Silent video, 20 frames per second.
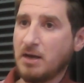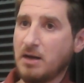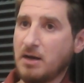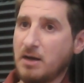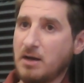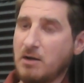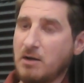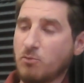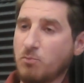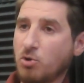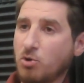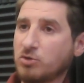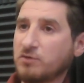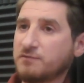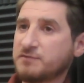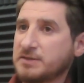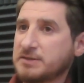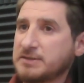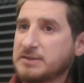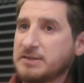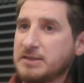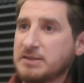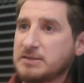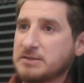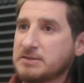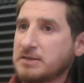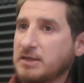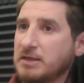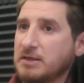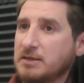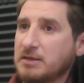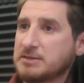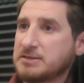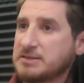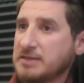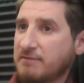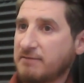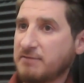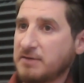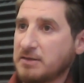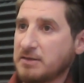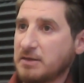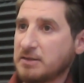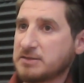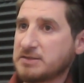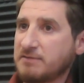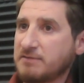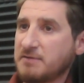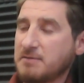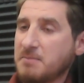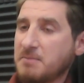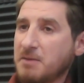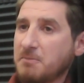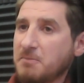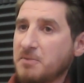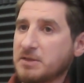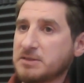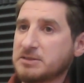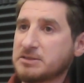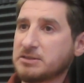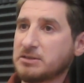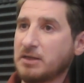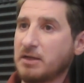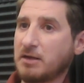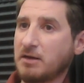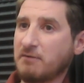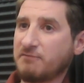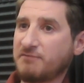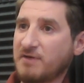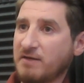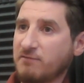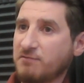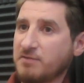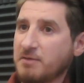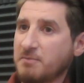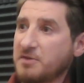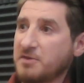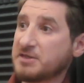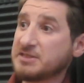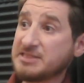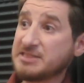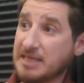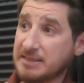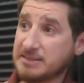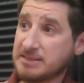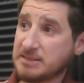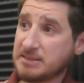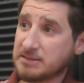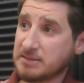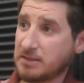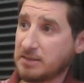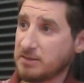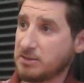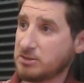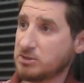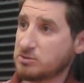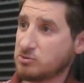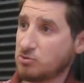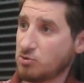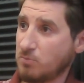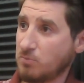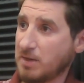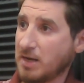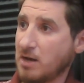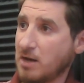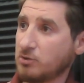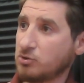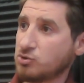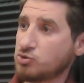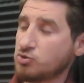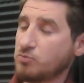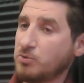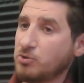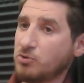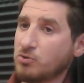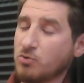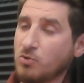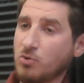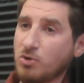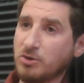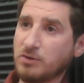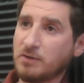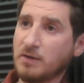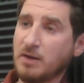Our board of trustees, seven members, 5 of them they're judges at the Sonoma County Superior Court.